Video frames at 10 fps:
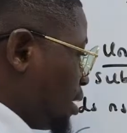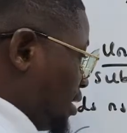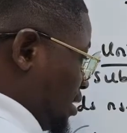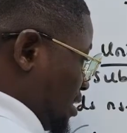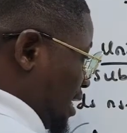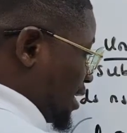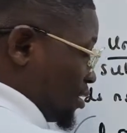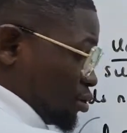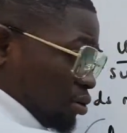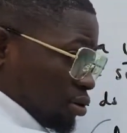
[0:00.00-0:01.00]
one is like
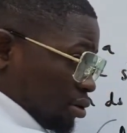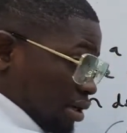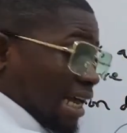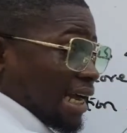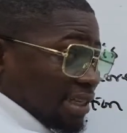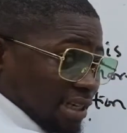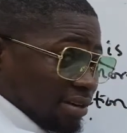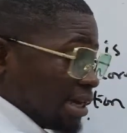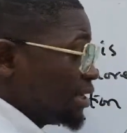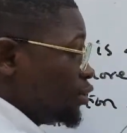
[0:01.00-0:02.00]
the solute. Like I
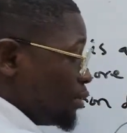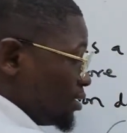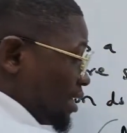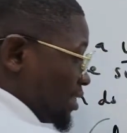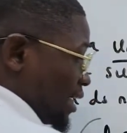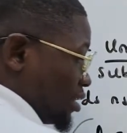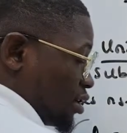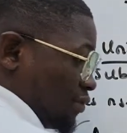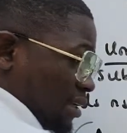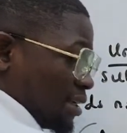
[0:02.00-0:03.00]
said, right? Well, this one is like the
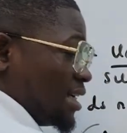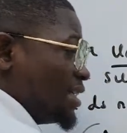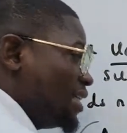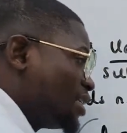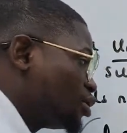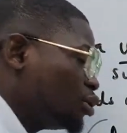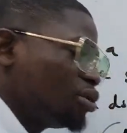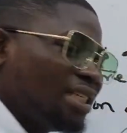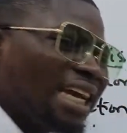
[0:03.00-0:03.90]
solvent. The solute